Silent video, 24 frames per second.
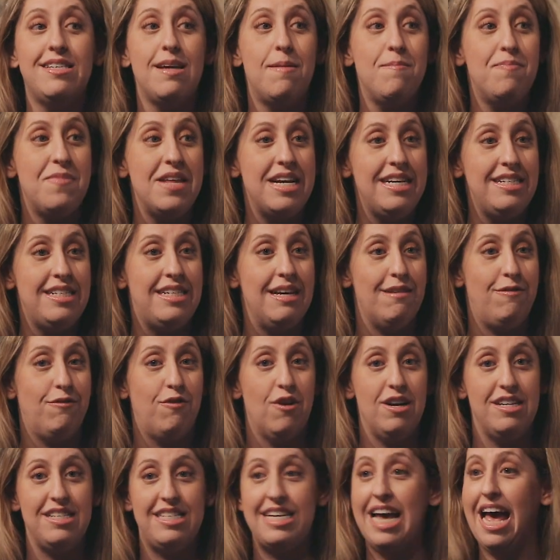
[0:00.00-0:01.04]
something
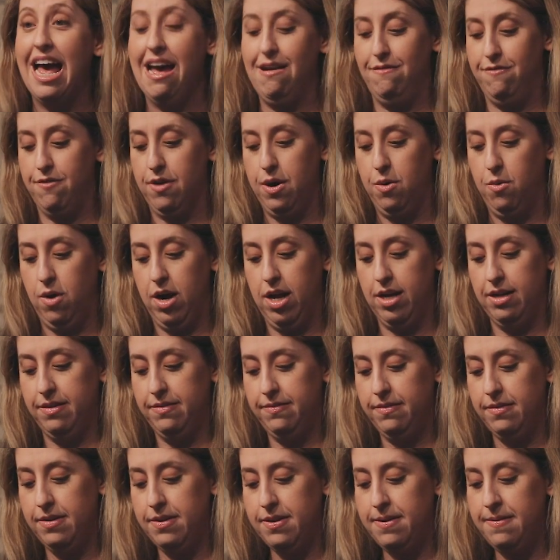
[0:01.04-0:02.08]
different to everyone.
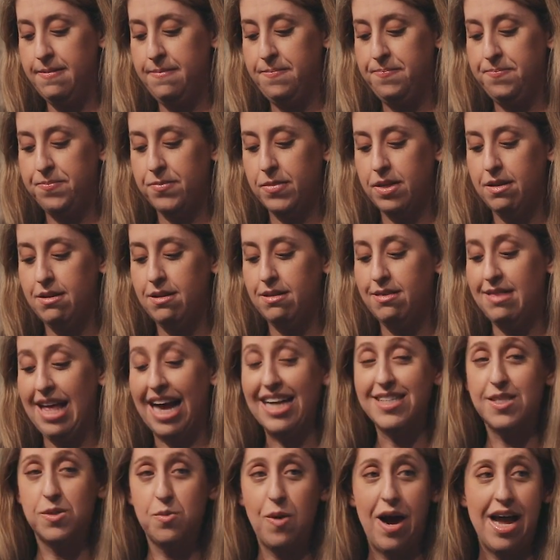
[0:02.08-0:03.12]

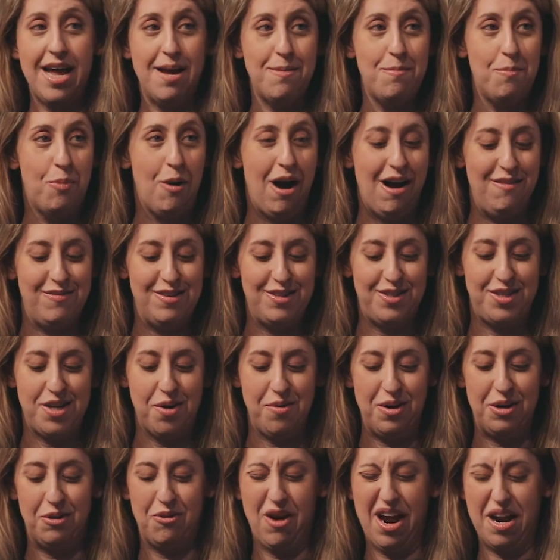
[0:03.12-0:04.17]
That's why improv is
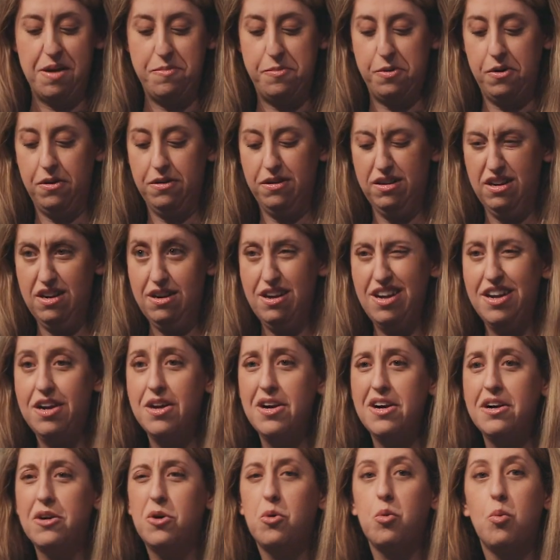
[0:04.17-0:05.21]
so incredible.
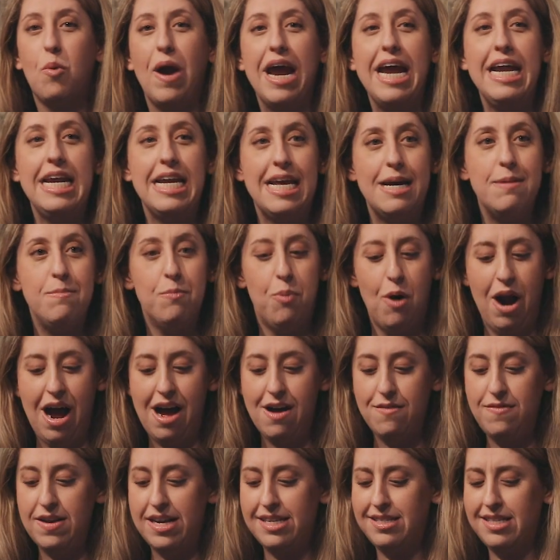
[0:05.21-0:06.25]
Great
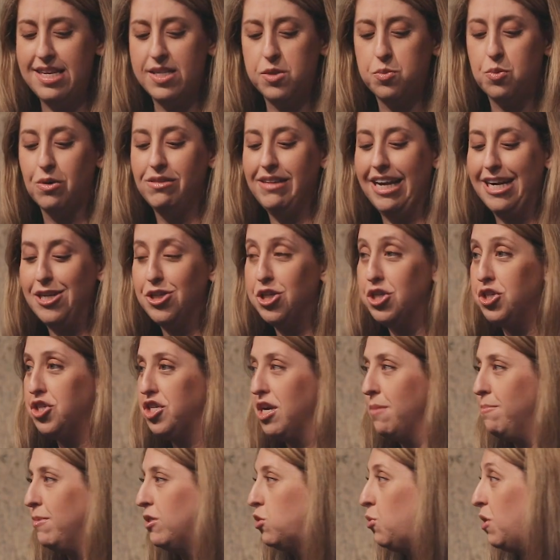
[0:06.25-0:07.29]
improv is this
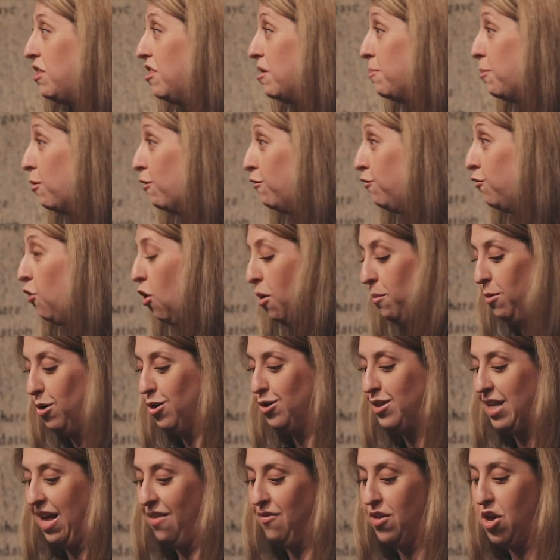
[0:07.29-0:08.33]
relationship between the
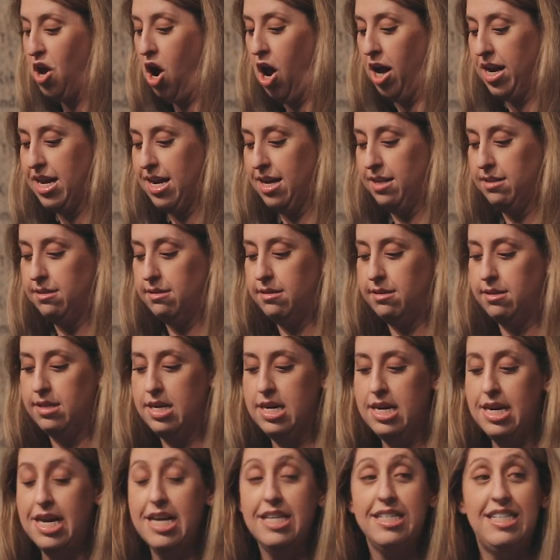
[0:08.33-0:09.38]
performers and the audience.
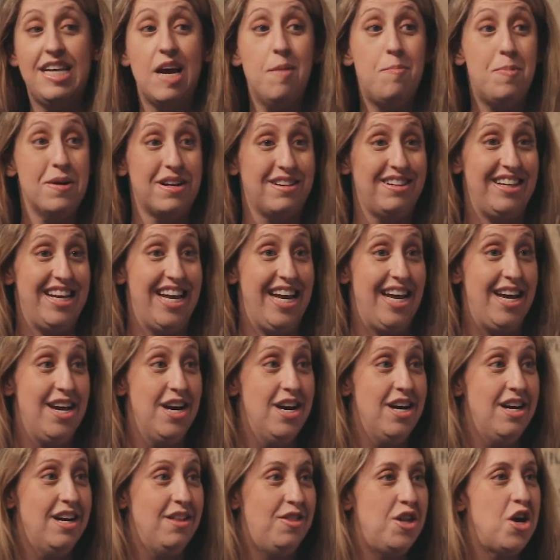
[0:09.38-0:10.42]
Typically,
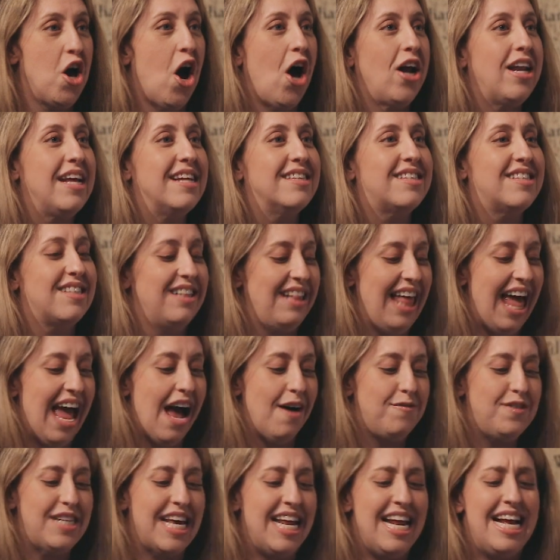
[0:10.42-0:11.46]
the audience
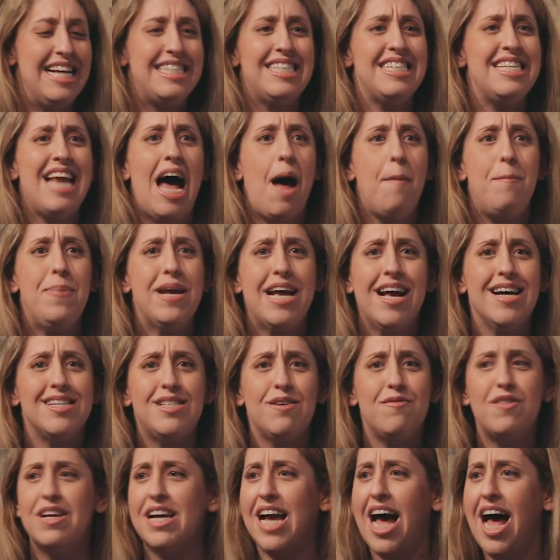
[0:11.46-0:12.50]
laughs, and it's not because
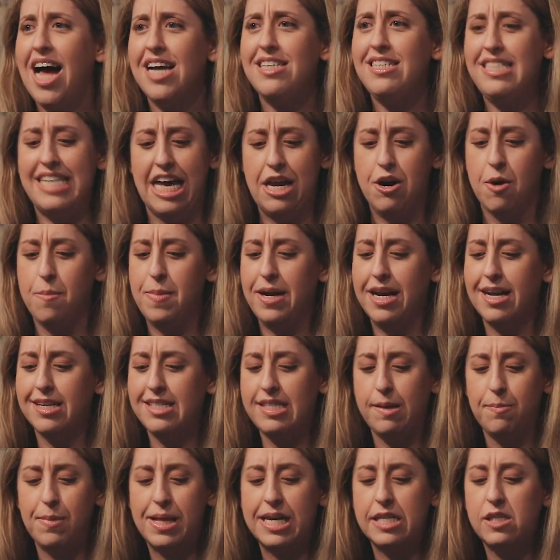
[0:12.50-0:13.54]
of the content or because
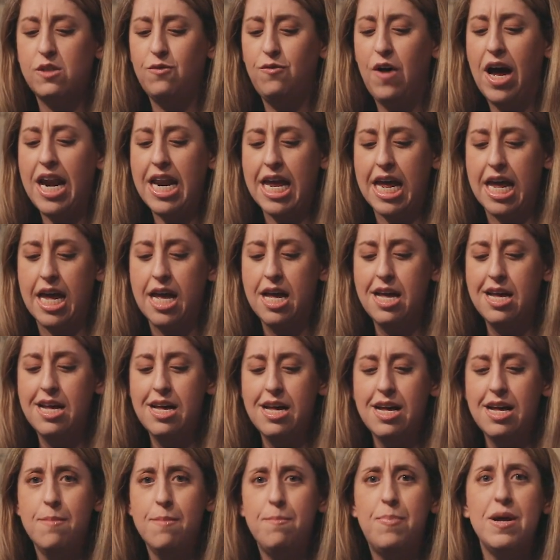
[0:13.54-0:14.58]
something's funny,
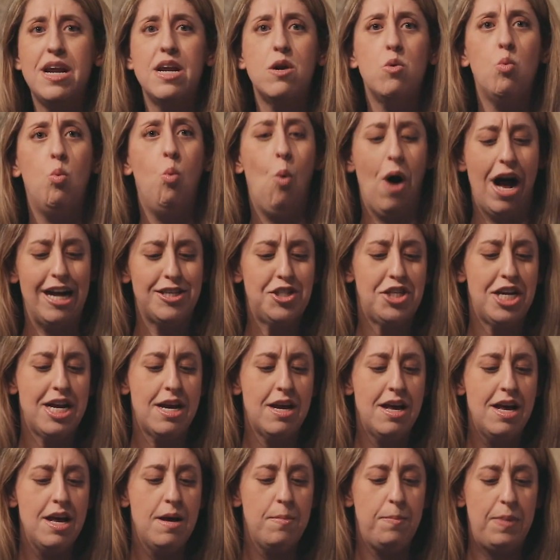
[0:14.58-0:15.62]
but at watching
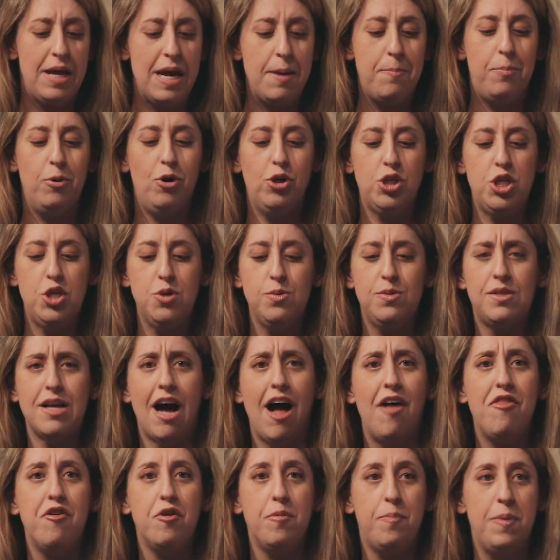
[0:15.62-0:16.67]
people use
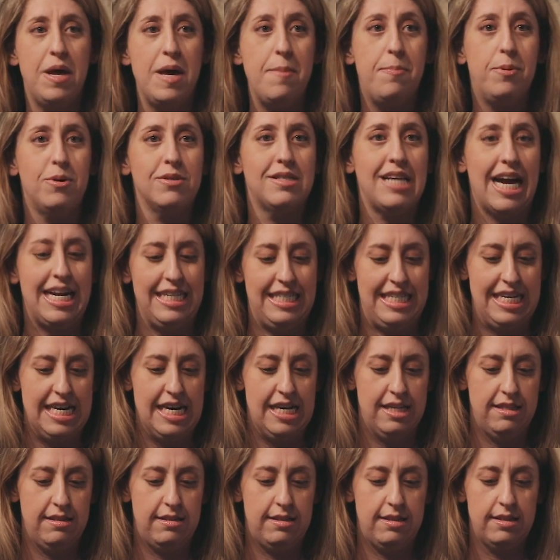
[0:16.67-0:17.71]
other people's
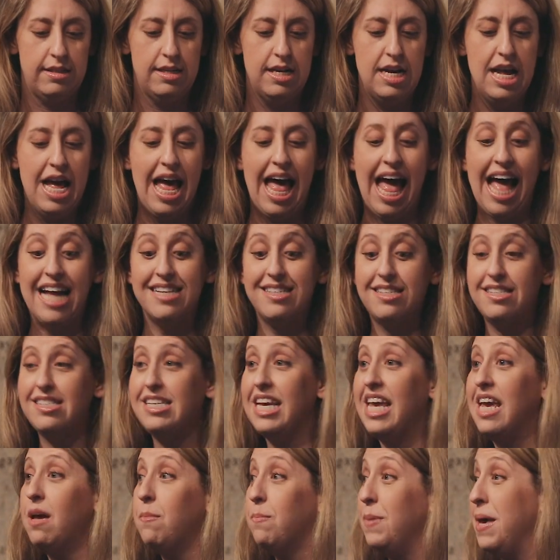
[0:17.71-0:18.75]
ideas, at
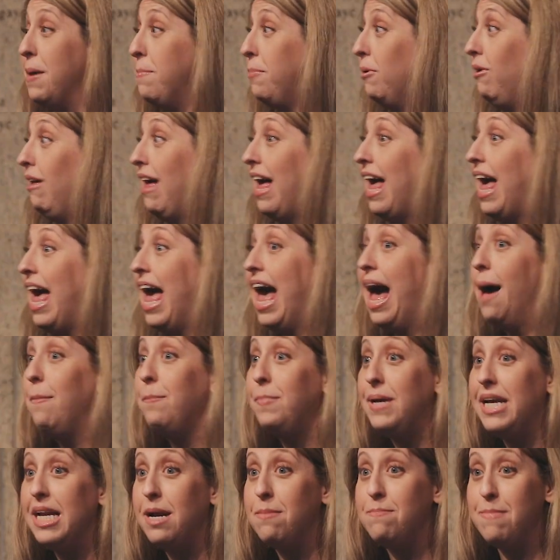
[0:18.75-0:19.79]
seeing people
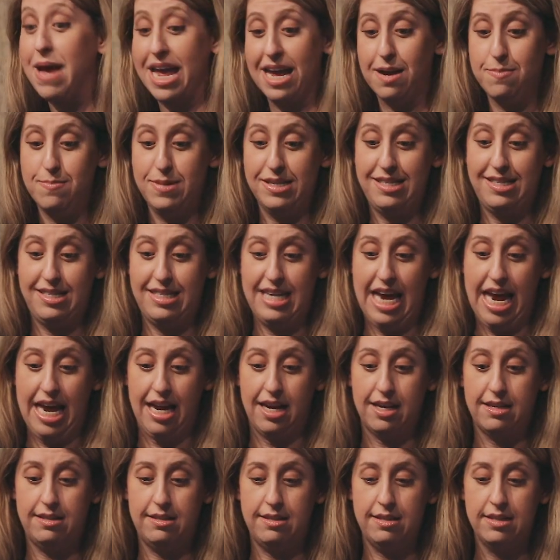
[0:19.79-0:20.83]
happy to make
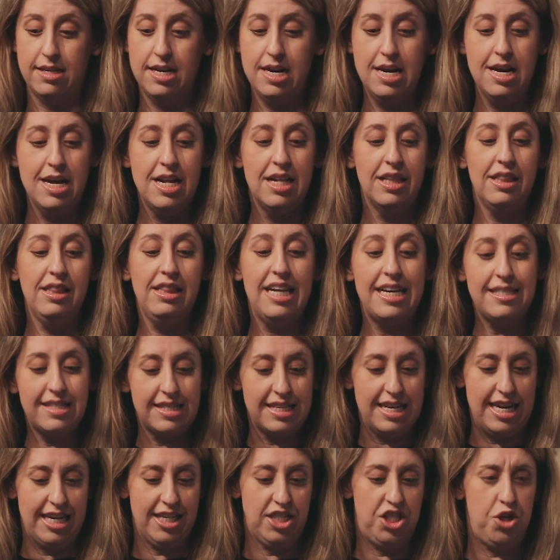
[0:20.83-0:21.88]
mistakes,
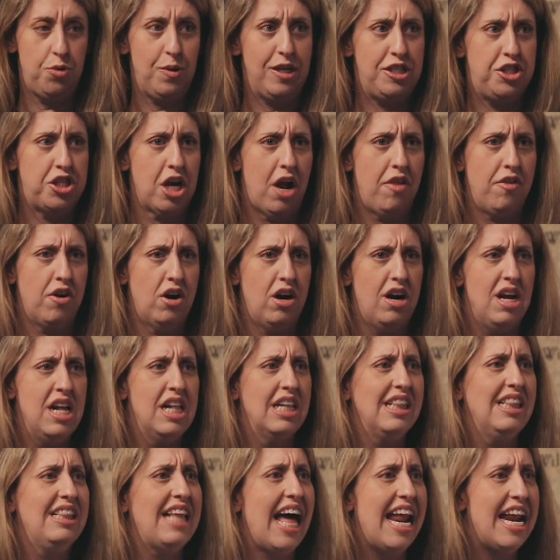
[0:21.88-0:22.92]
listening to each other,
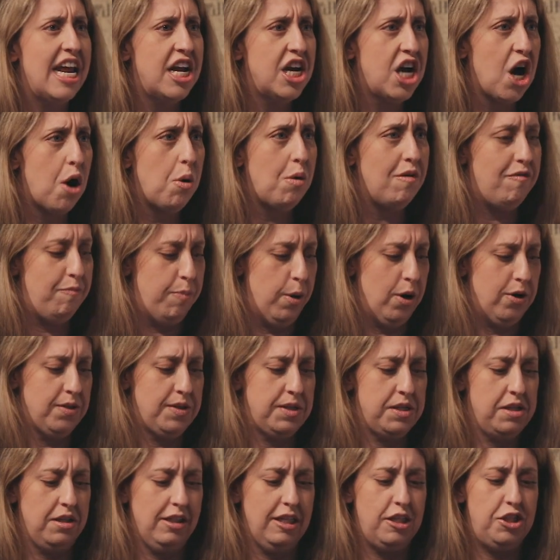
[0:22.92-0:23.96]
letting go of
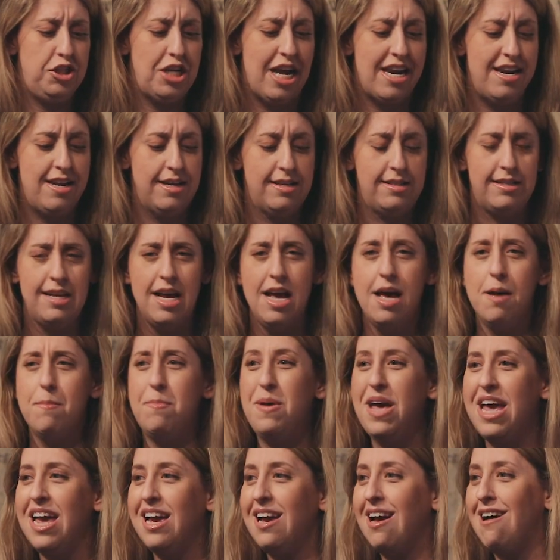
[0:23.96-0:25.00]
personal agendas,
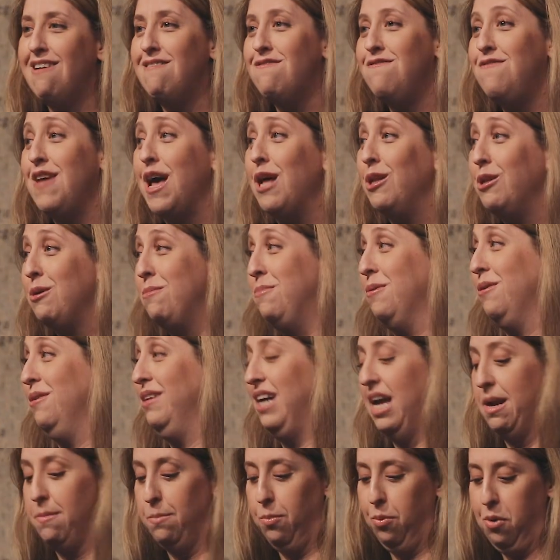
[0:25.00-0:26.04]
being
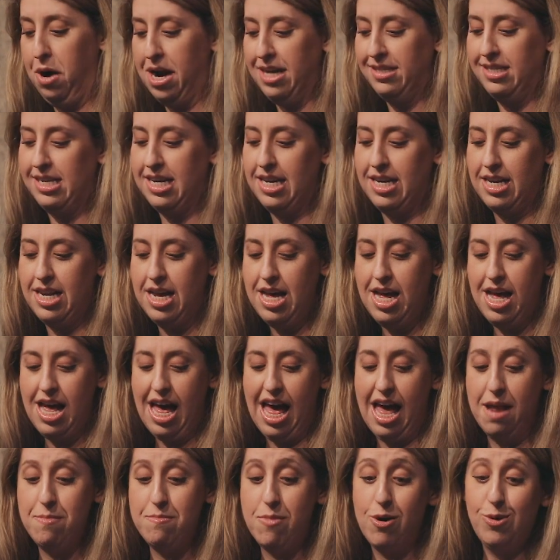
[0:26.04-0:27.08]
available and present,
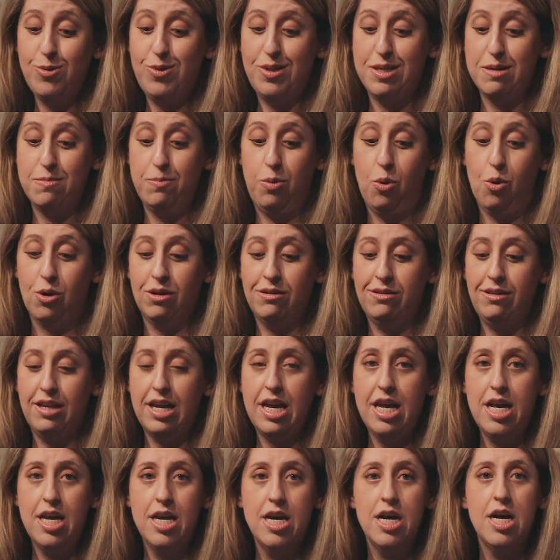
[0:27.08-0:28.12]
and most
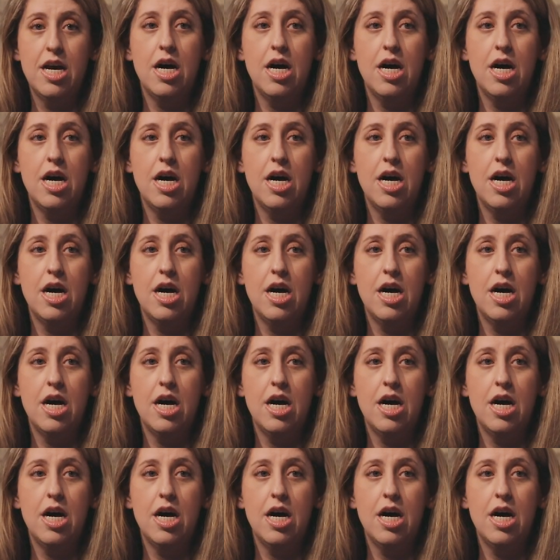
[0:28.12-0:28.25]
importantly,